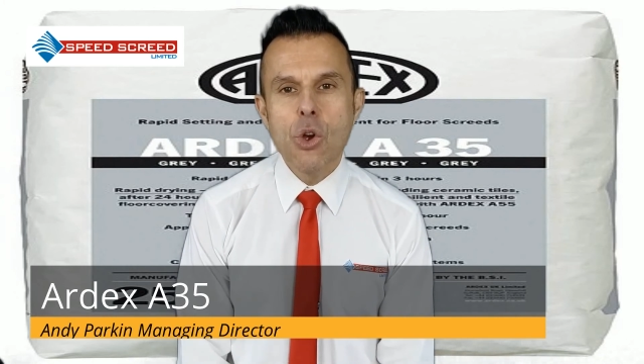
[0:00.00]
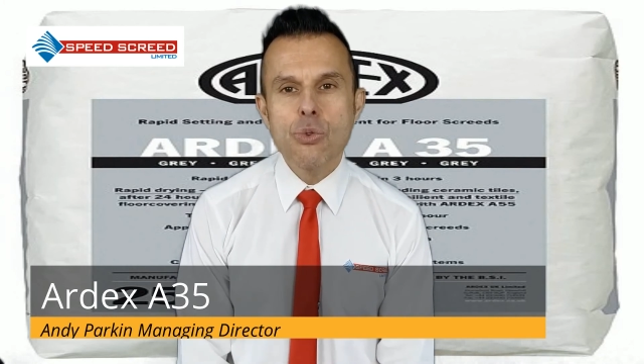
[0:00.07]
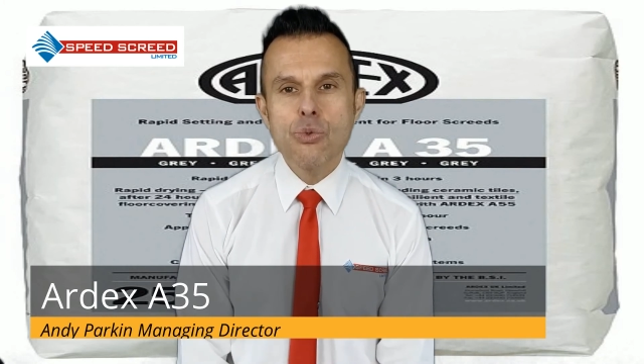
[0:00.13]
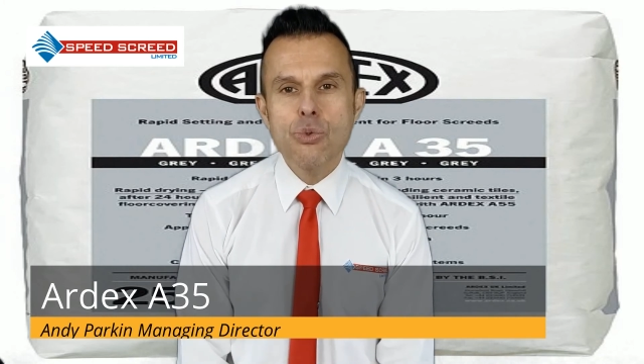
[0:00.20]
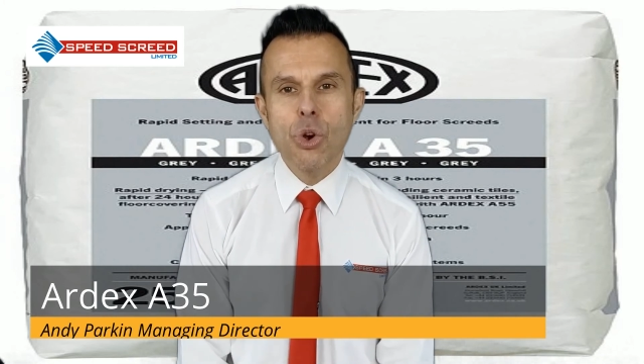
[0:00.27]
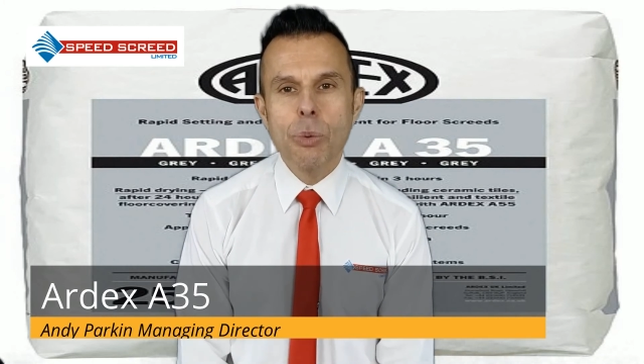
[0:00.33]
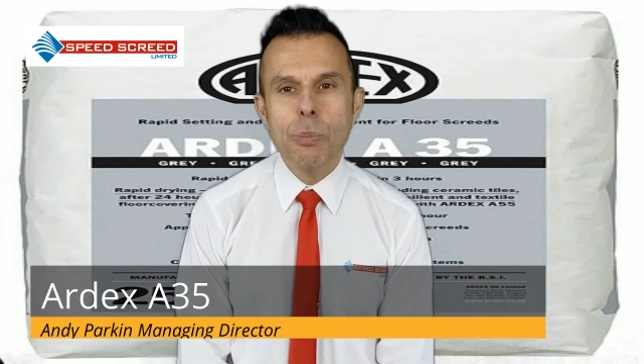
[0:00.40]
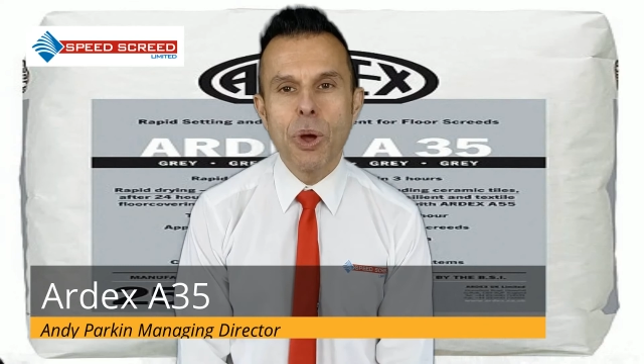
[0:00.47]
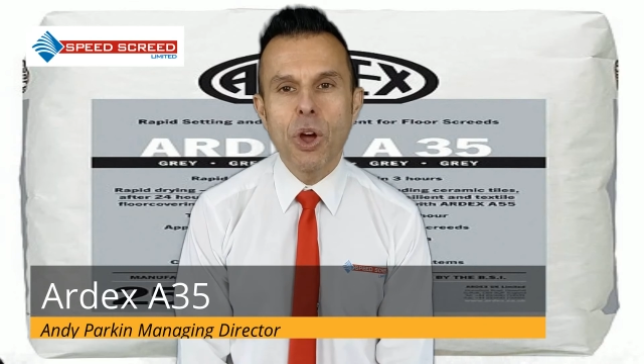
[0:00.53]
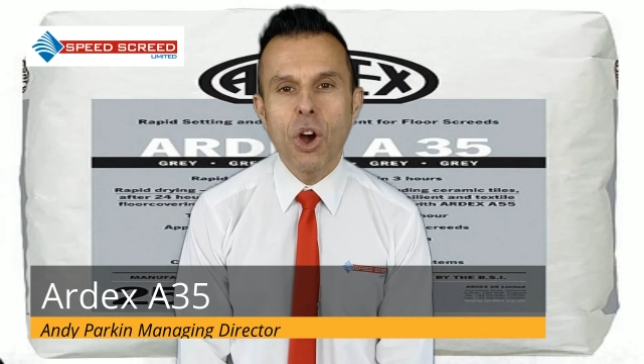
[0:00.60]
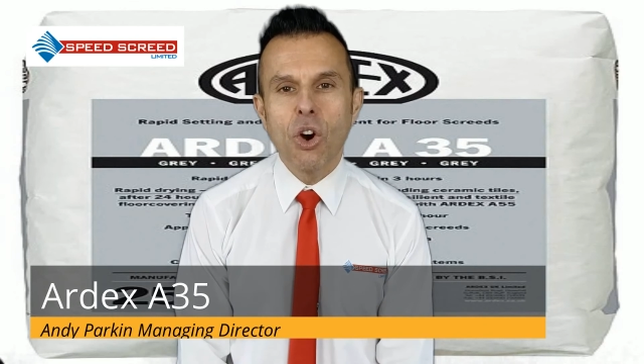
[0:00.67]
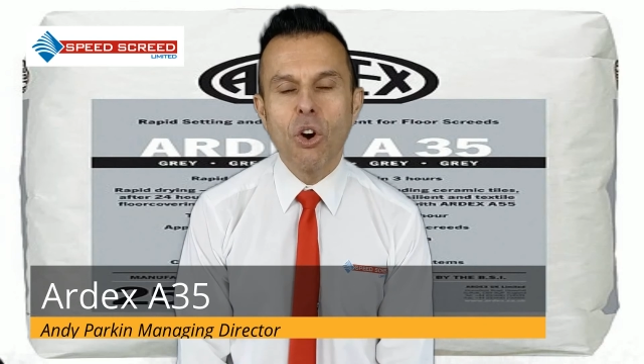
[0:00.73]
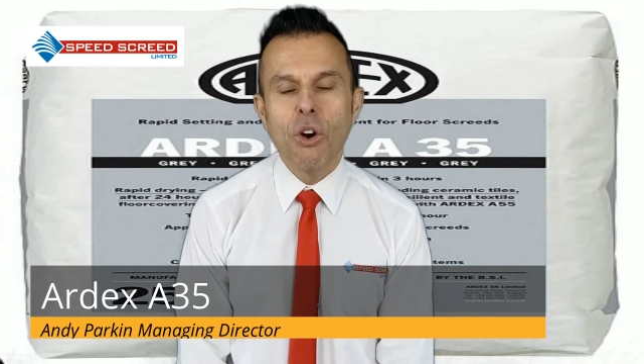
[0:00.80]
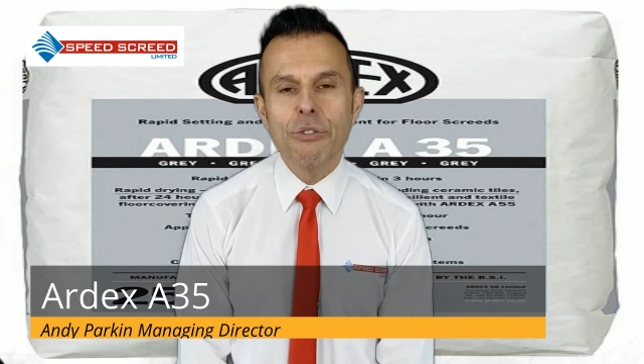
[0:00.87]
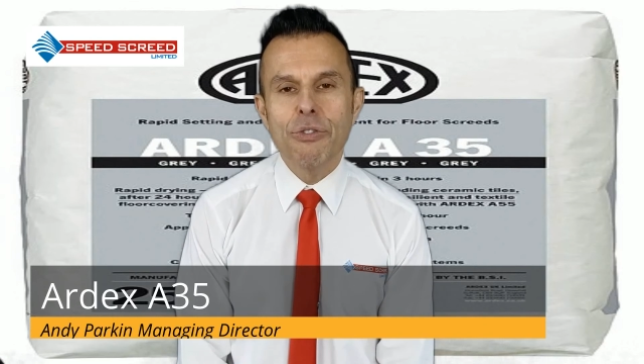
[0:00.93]
rubber
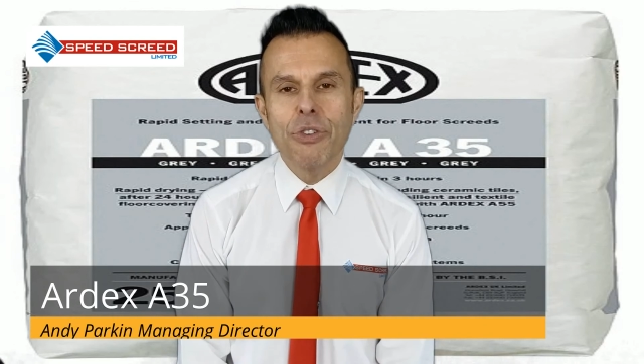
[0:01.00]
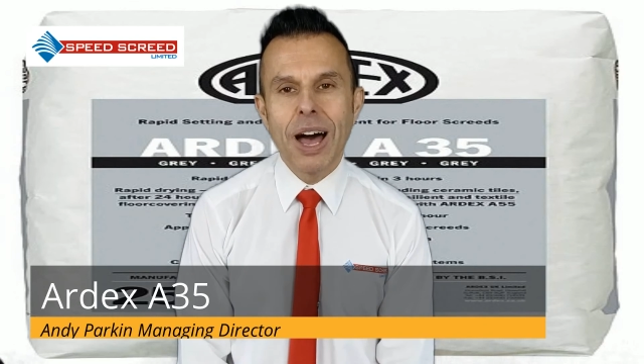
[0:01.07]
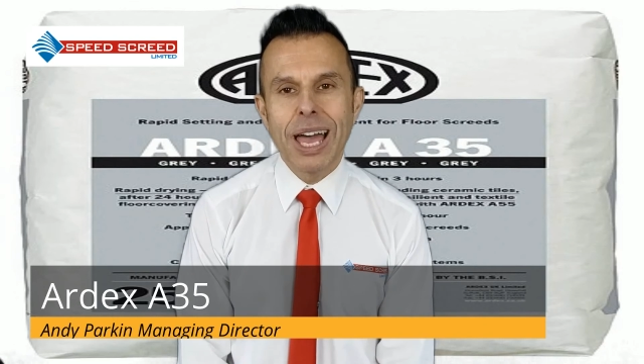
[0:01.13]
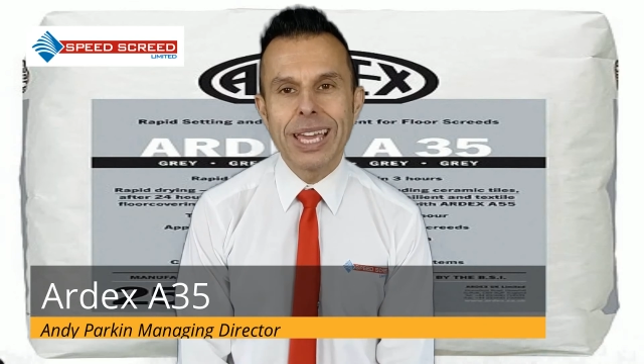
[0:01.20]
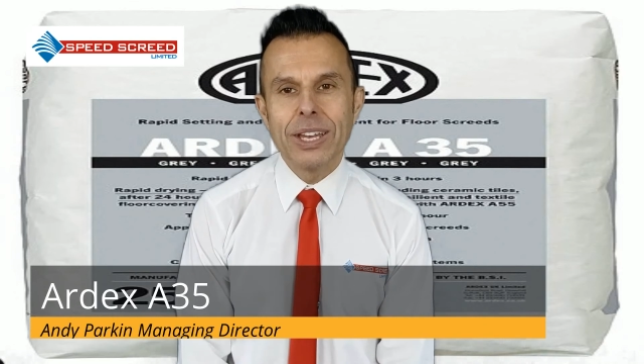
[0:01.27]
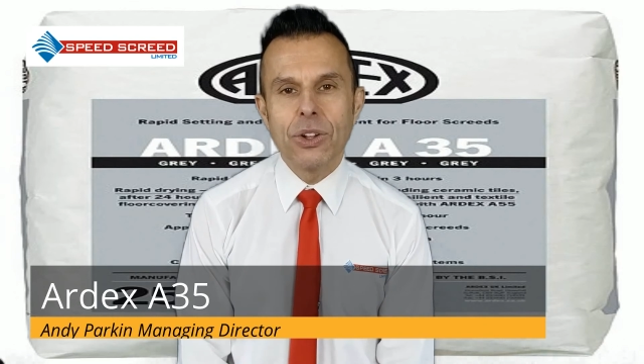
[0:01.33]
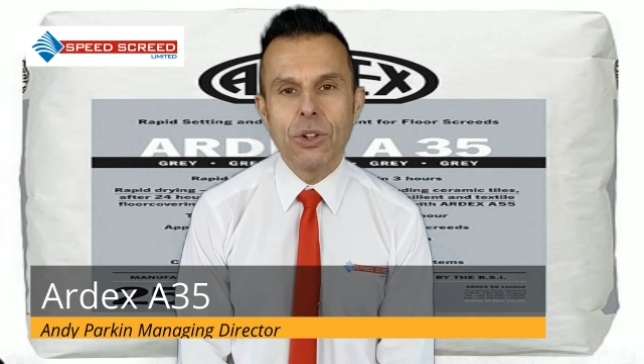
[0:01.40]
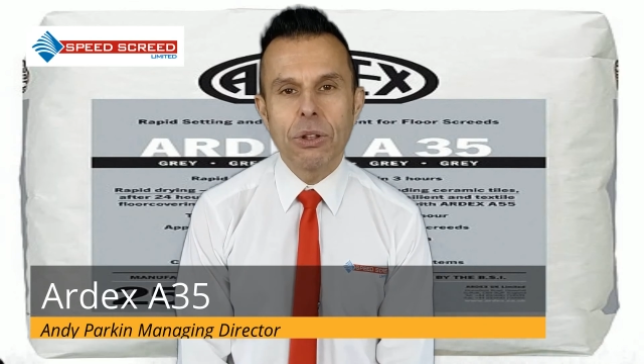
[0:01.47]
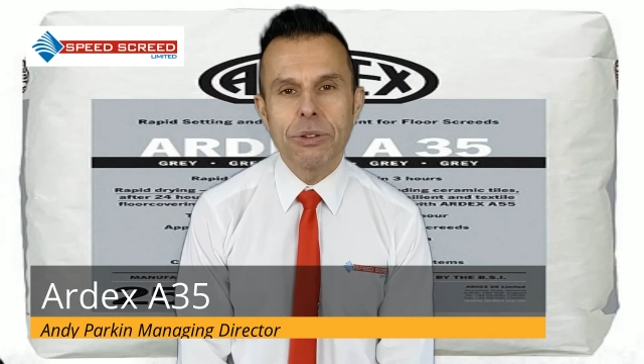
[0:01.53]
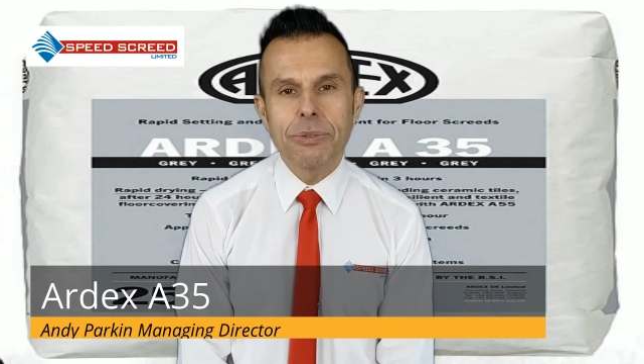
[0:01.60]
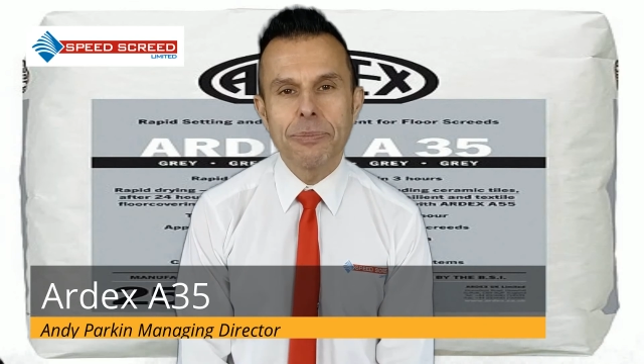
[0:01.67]
or vinyl.